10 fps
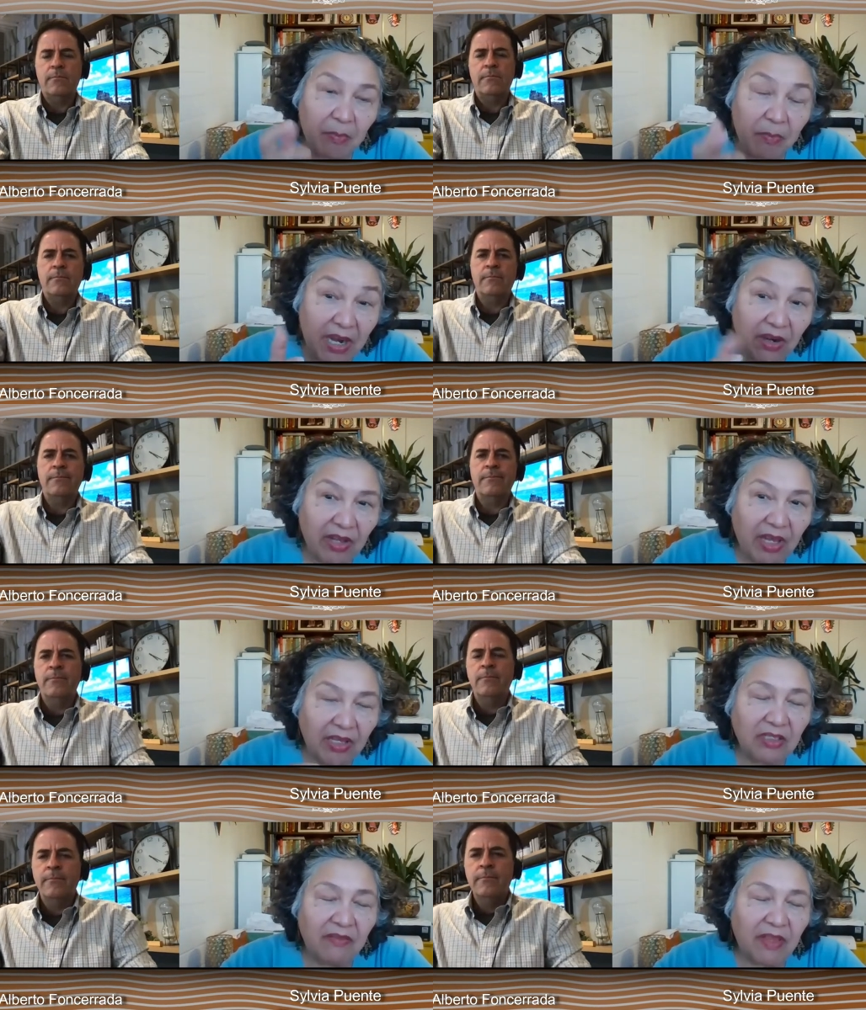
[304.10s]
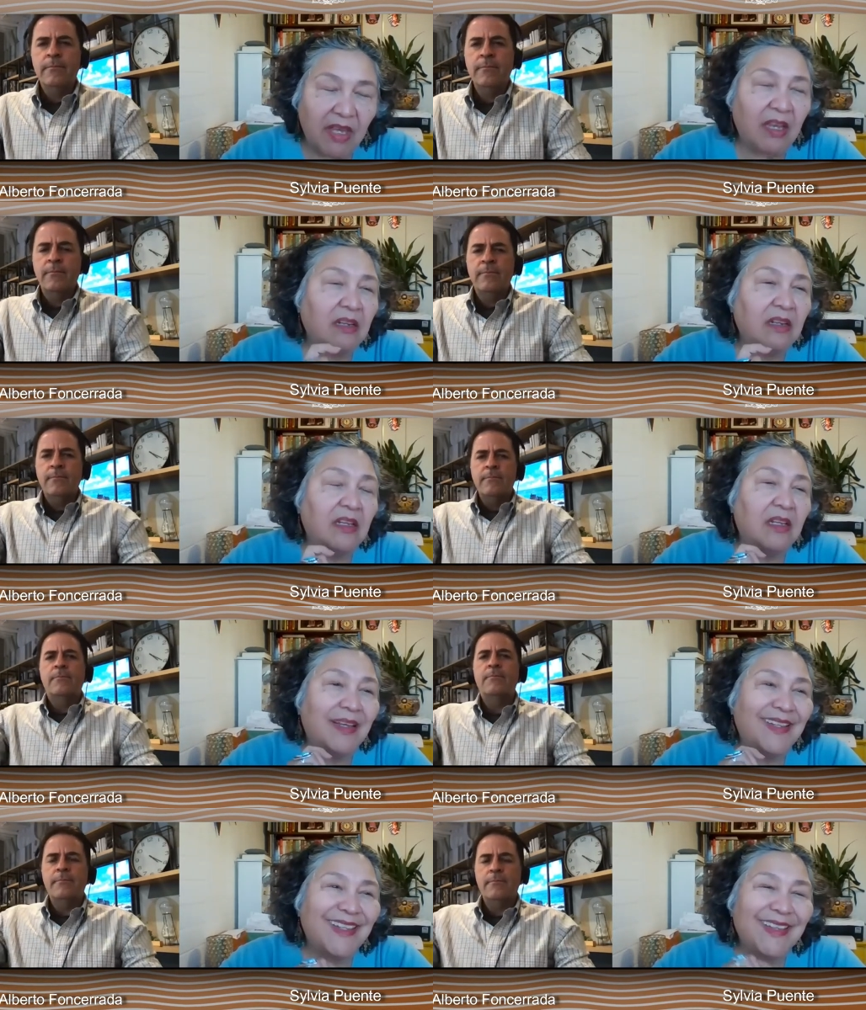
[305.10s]
Speaker 1: the paradox of that,
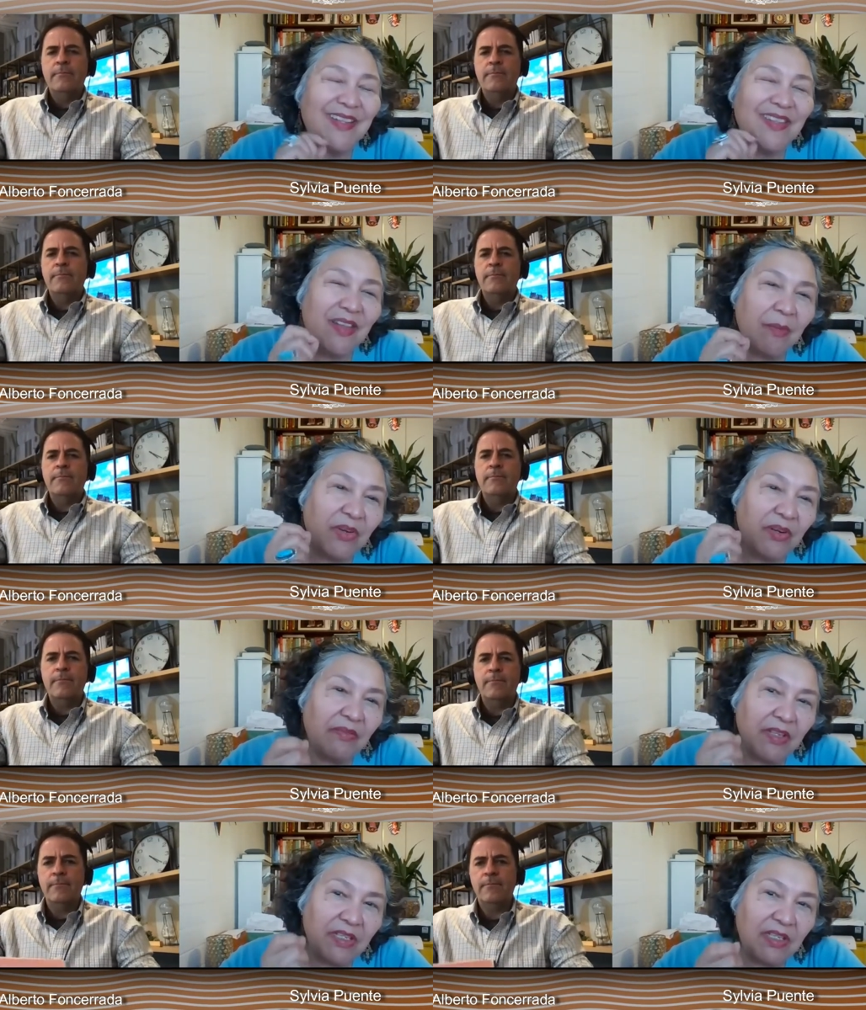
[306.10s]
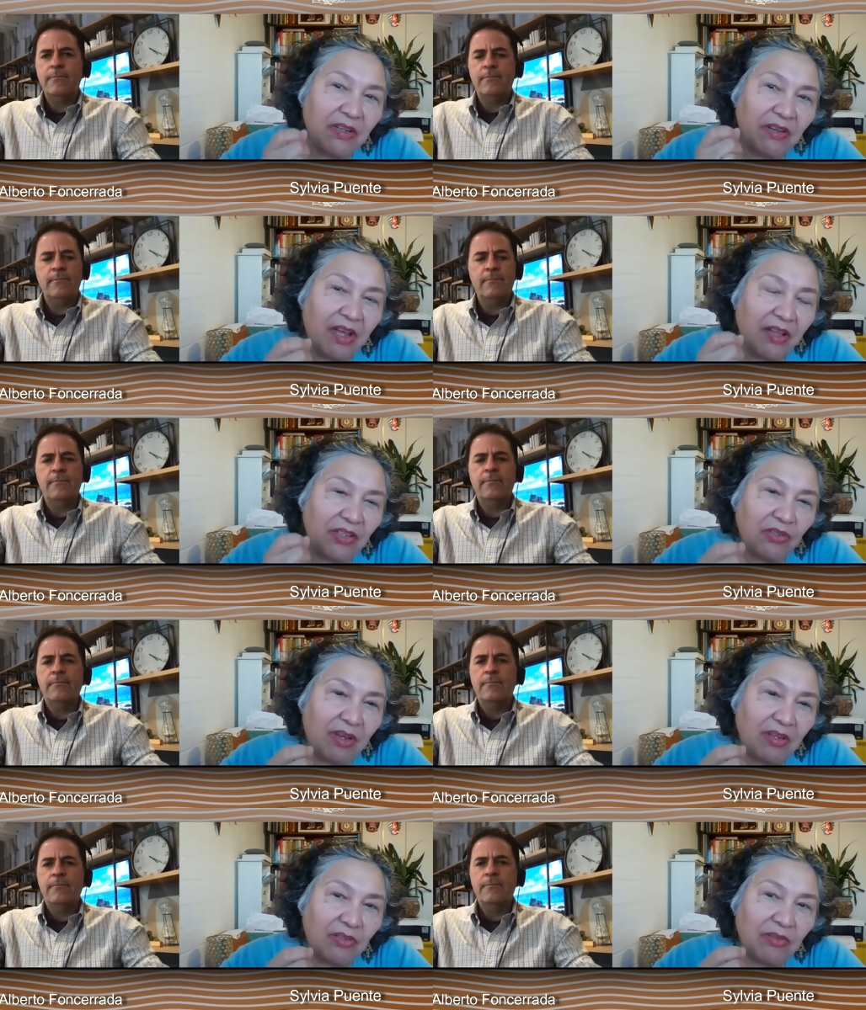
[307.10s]
that the number of Latino college
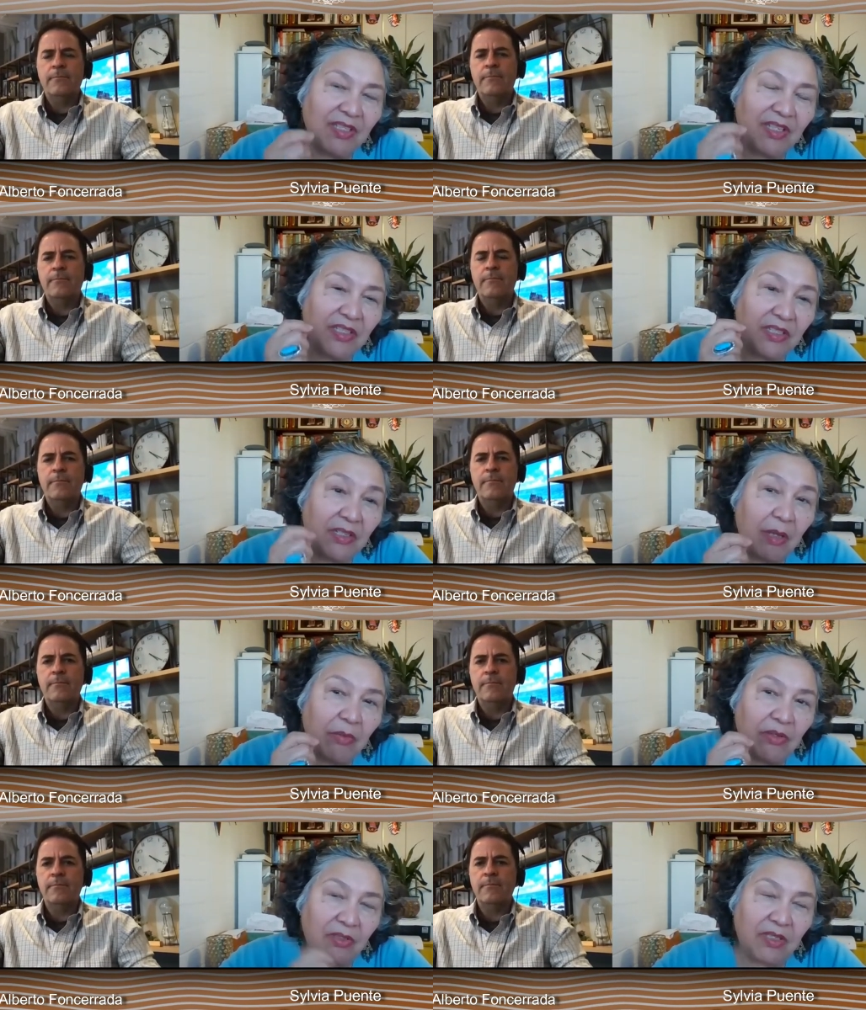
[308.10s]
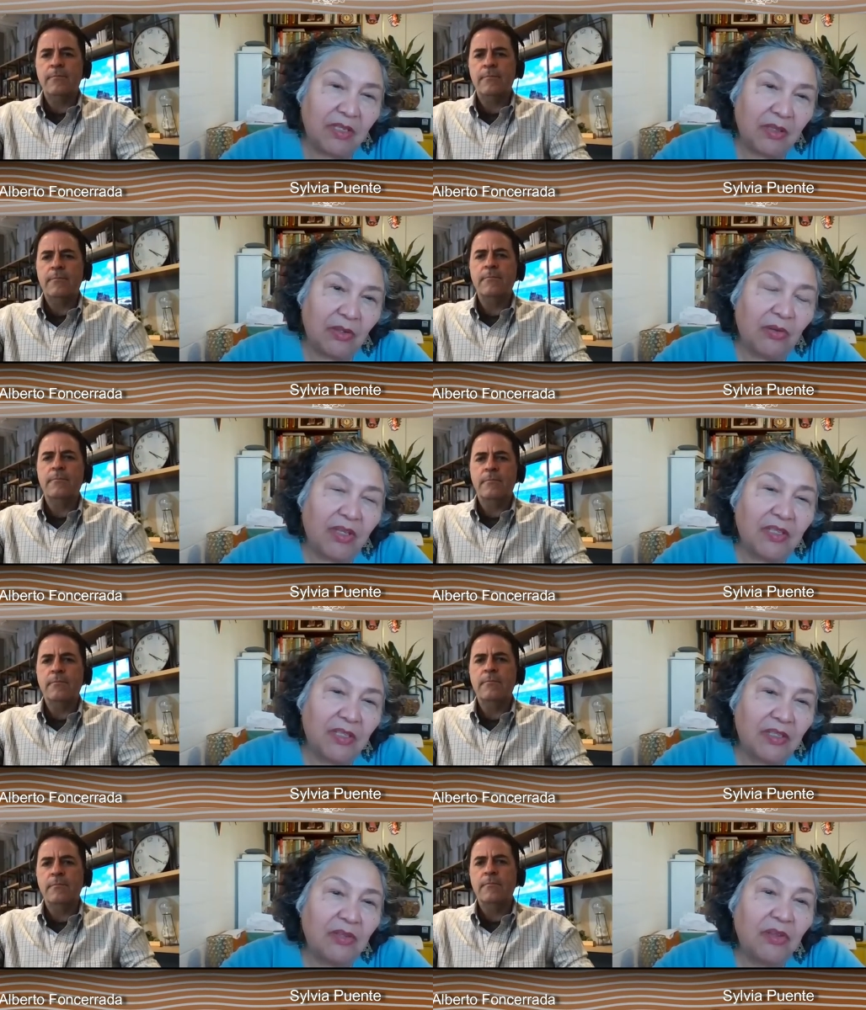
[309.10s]
graduates has doubled in Illinois
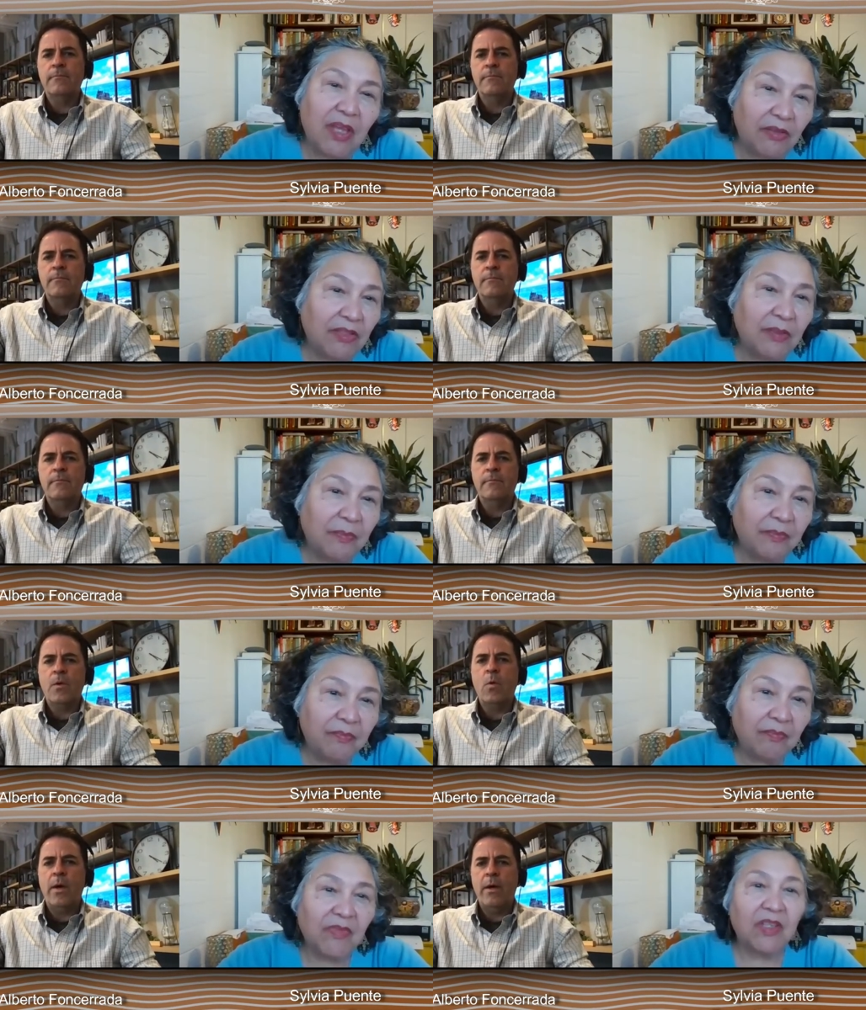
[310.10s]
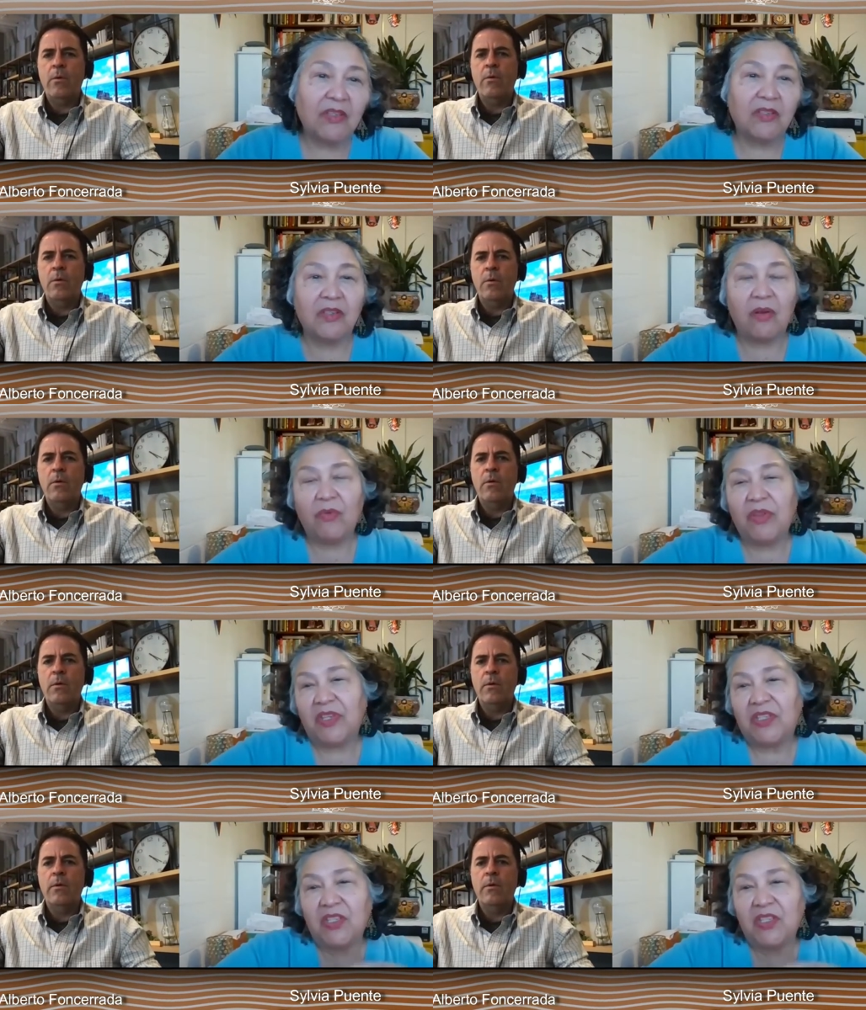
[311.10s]
since 2000. Oh, wow. So, with this